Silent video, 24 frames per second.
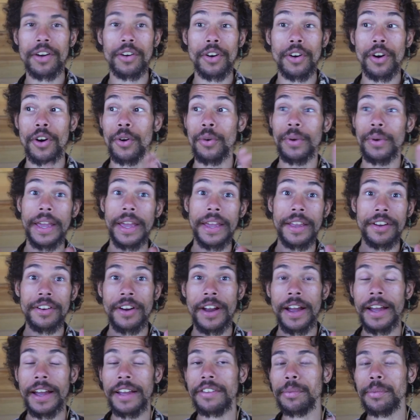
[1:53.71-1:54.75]
or oh, get your
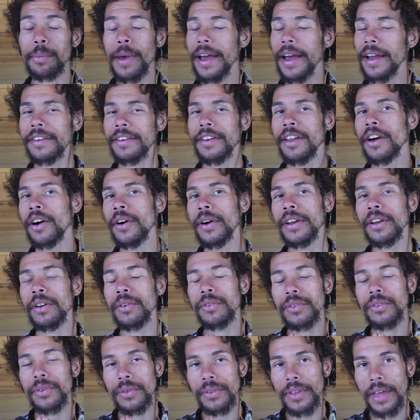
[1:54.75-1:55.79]
ex back. No, I
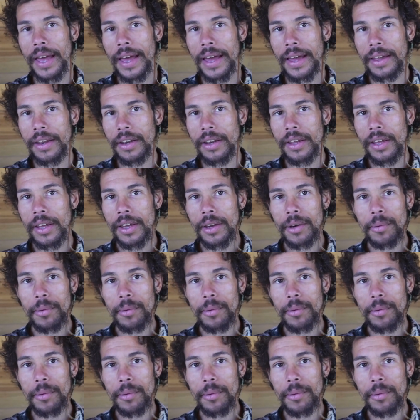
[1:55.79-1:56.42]
don't do that.